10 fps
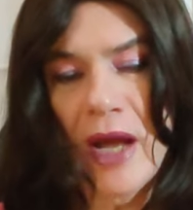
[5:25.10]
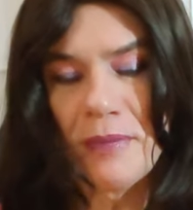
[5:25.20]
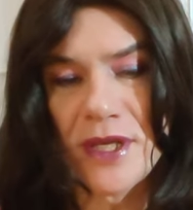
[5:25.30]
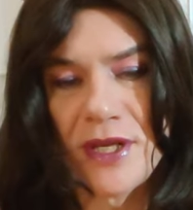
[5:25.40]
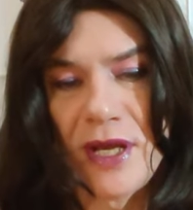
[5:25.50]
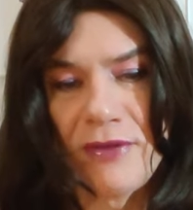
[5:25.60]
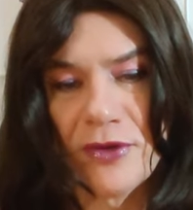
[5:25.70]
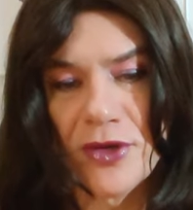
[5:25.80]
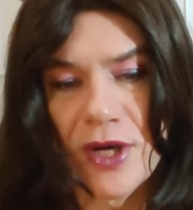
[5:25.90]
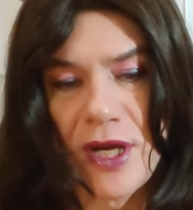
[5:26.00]
traps and
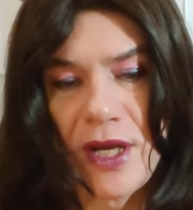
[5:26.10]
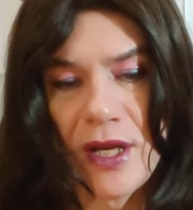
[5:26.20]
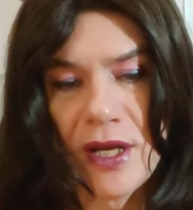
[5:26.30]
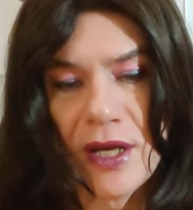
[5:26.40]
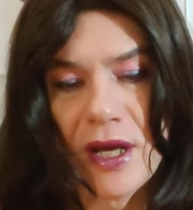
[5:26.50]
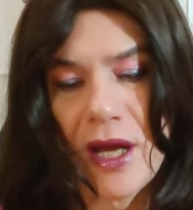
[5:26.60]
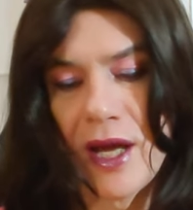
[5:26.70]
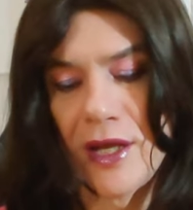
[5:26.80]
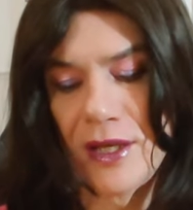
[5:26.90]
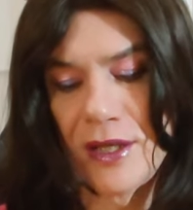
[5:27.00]
deviltry,
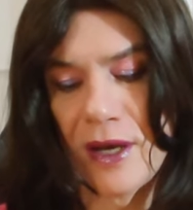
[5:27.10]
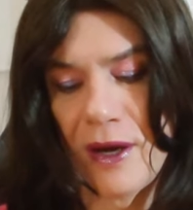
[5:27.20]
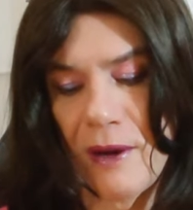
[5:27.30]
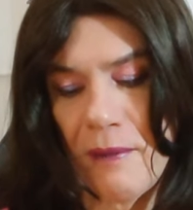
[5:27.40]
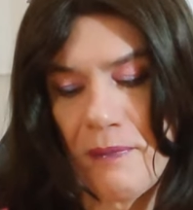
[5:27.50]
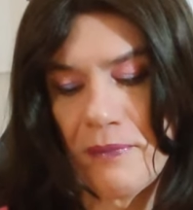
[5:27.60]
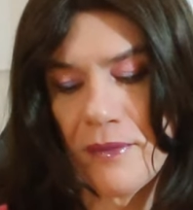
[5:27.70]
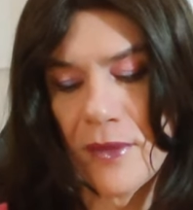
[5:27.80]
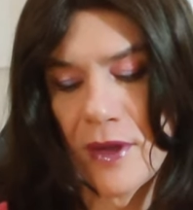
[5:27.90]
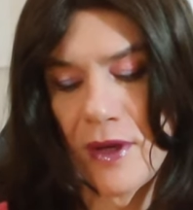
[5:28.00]
and
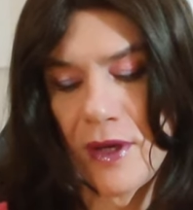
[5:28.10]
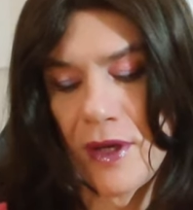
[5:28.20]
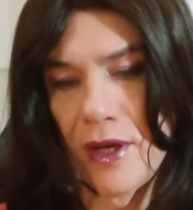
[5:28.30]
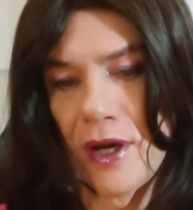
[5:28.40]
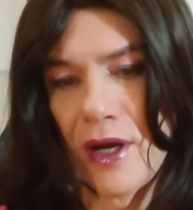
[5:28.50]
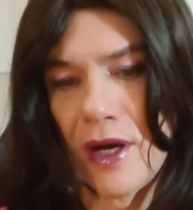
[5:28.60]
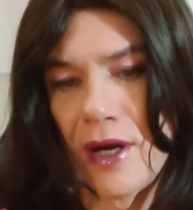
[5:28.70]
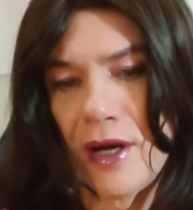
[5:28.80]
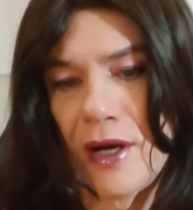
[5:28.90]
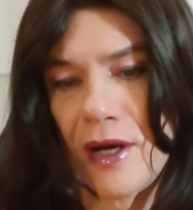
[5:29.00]

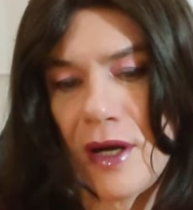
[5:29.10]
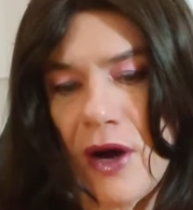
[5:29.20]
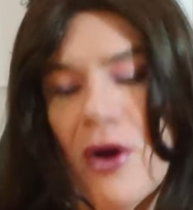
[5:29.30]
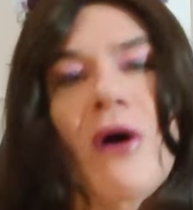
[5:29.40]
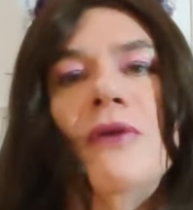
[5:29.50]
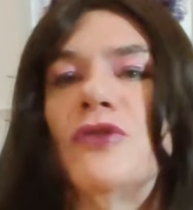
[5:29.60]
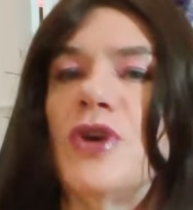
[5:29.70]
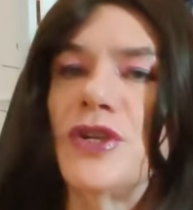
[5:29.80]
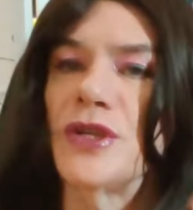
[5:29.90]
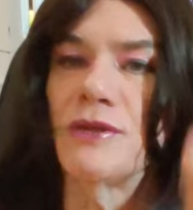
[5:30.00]
occult
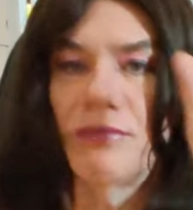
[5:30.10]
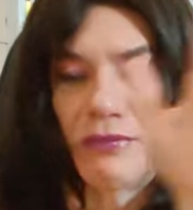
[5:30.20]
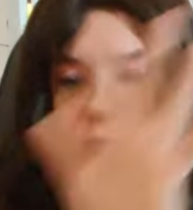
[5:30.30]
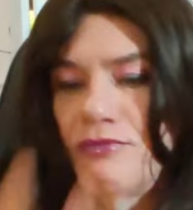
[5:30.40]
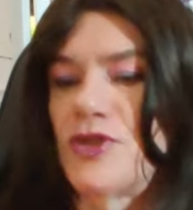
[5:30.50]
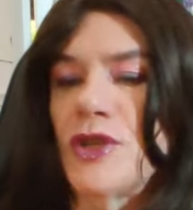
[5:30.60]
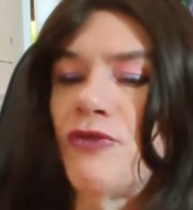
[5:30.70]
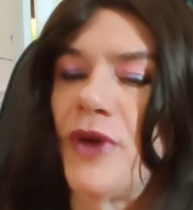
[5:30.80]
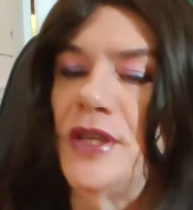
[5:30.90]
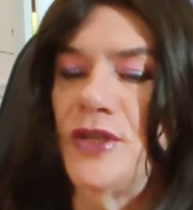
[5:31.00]
treasures
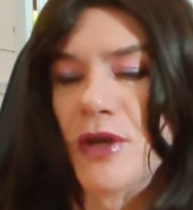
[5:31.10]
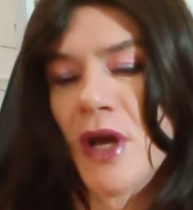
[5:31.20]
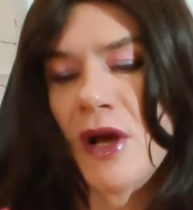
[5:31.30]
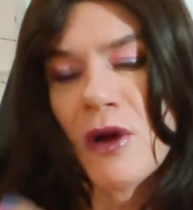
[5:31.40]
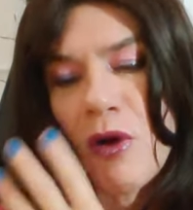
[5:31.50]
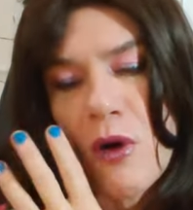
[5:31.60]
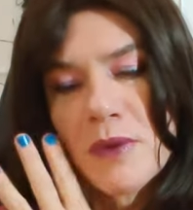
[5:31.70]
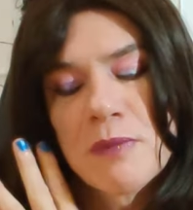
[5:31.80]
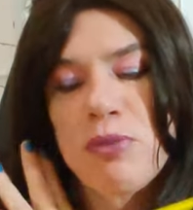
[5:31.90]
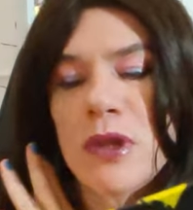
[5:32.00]
just facing you.
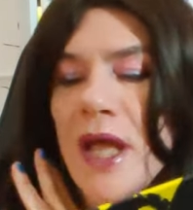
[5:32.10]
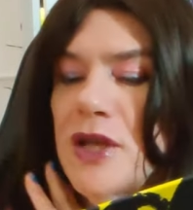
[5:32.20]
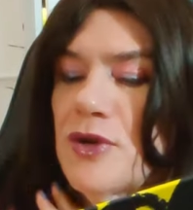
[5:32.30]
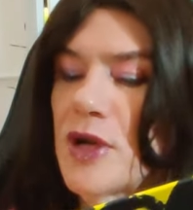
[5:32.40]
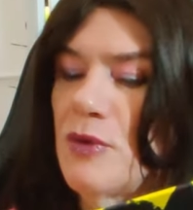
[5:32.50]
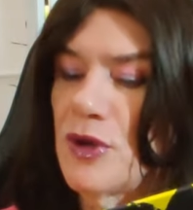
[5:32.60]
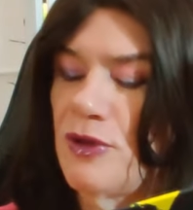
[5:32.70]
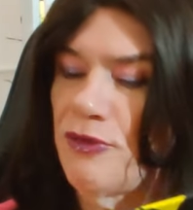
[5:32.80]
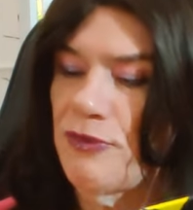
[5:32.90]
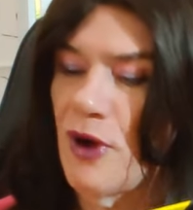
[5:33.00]
Corpse plundering
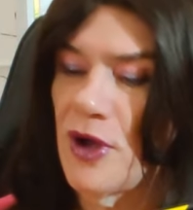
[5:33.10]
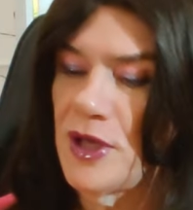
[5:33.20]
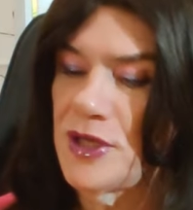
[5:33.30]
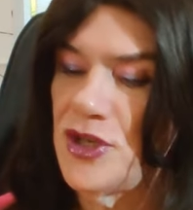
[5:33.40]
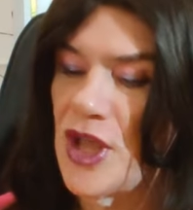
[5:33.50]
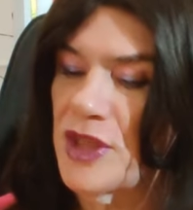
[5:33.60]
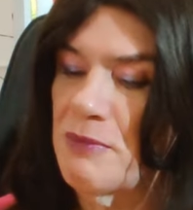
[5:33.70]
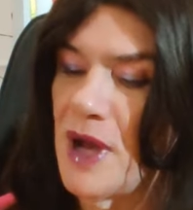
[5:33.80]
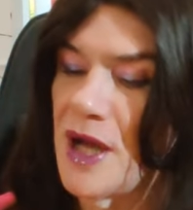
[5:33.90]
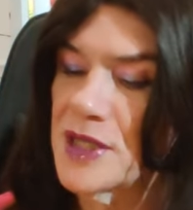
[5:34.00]
what you find,
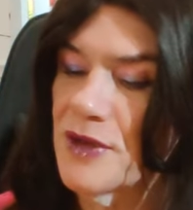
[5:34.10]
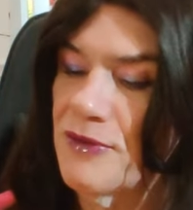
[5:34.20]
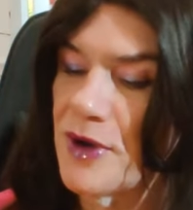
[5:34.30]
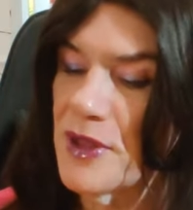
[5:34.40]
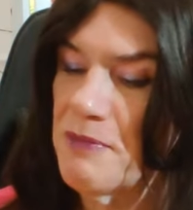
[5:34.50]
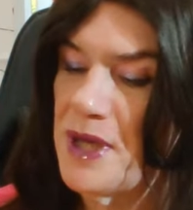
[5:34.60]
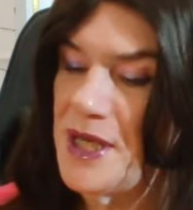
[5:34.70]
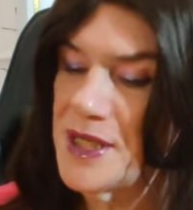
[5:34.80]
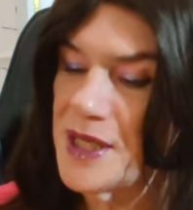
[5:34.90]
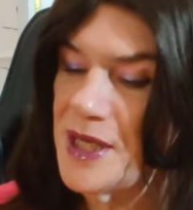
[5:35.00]
death mask of one of the
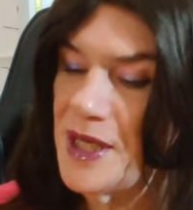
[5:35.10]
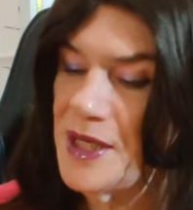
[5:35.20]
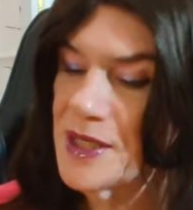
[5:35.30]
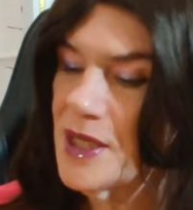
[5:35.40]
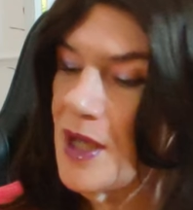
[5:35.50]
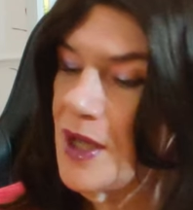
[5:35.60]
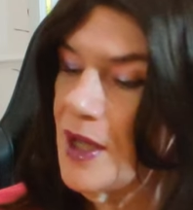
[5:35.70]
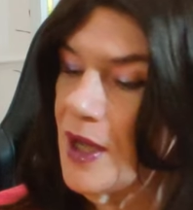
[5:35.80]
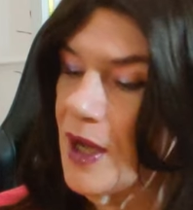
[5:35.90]
PCs,